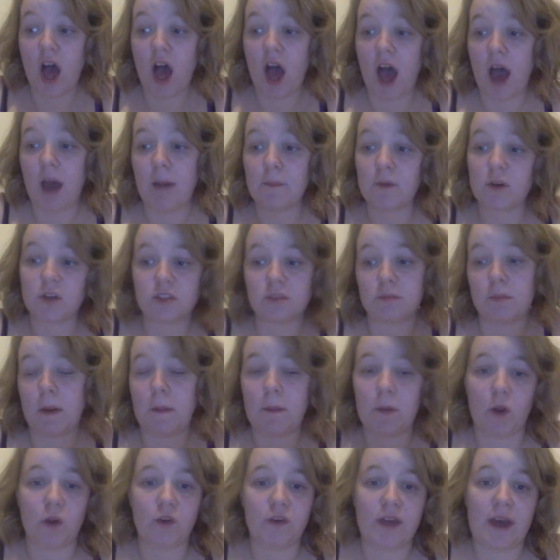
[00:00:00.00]
And because of my
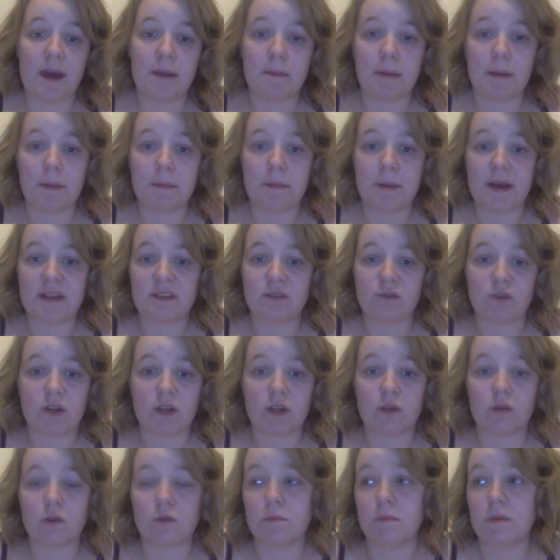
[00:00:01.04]
blonde hair, my best
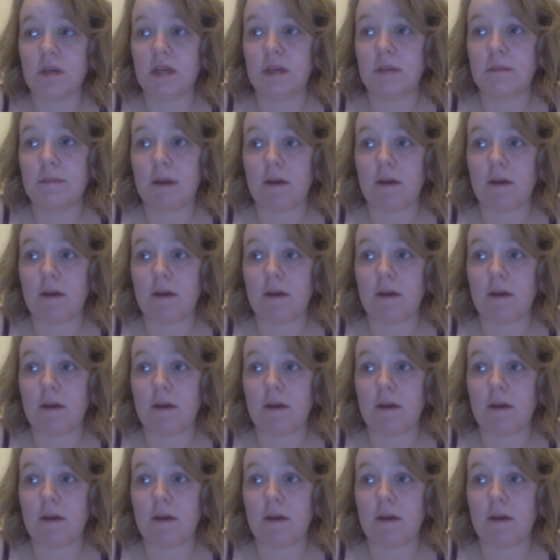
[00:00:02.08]
friend called me